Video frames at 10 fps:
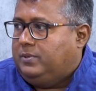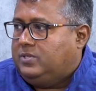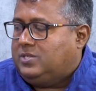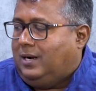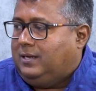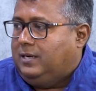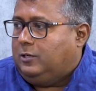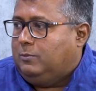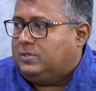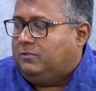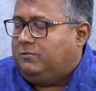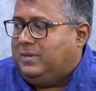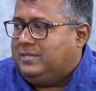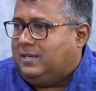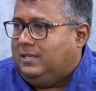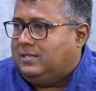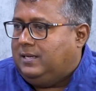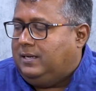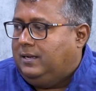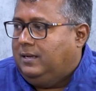start in terms of my skills
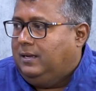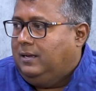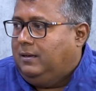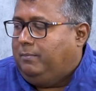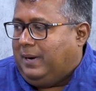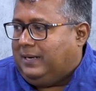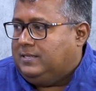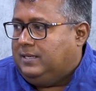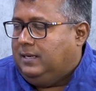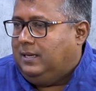and practicing.